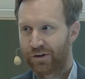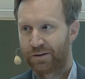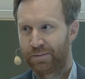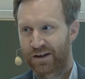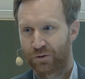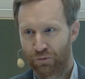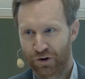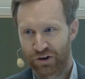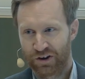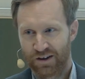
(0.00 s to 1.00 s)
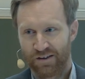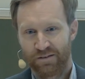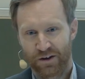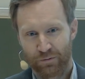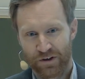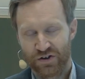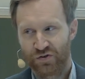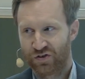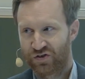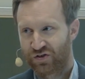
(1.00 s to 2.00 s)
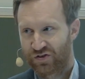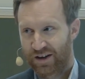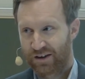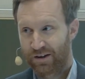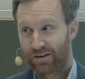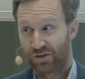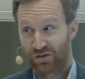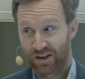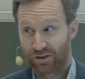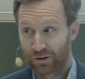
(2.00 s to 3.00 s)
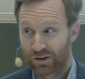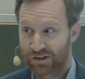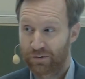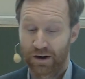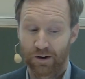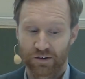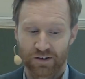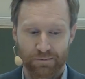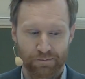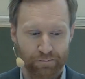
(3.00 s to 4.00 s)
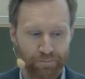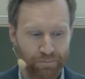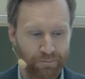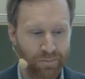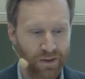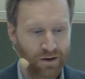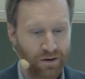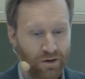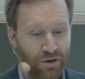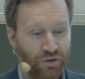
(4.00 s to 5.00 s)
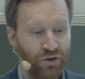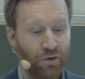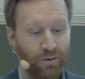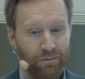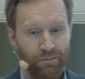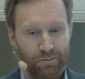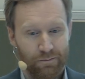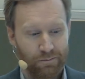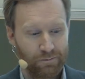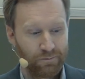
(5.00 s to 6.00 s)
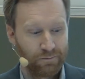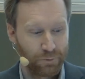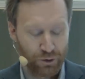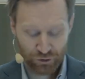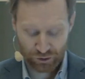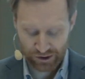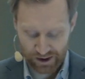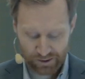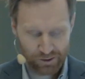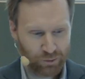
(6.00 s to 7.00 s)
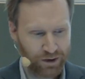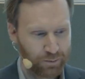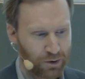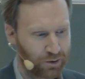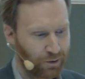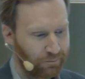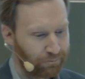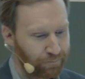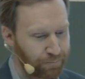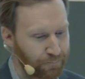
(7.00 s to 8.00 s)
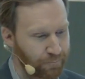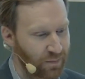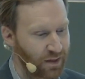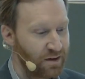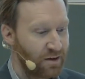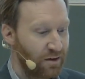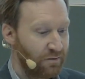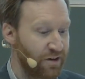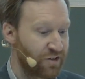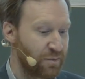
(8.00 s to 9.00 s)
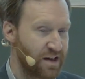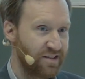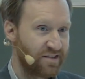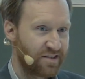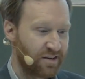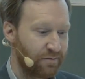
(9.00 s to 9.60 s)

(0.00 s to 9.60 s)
to get back to work, that reduces societal cost quite a lot. So the result here, quite remarkable. This means